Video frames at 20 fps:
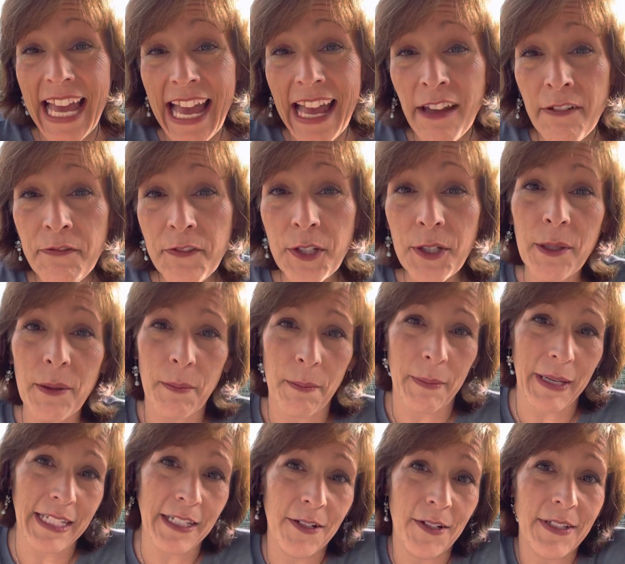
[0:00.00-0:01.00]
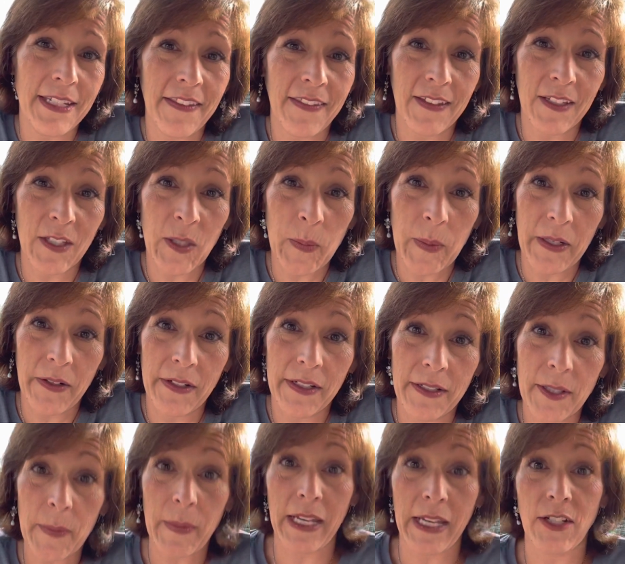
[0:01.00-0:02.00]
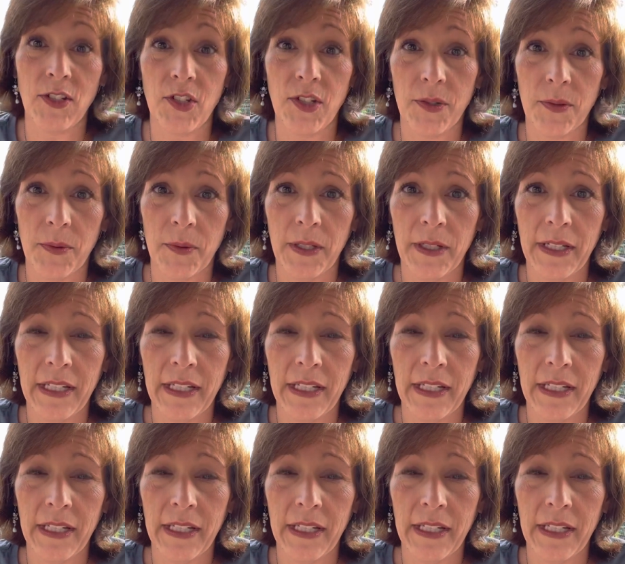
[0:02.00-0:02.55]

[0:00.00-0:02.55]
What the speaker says: after my near-death experience, mind you.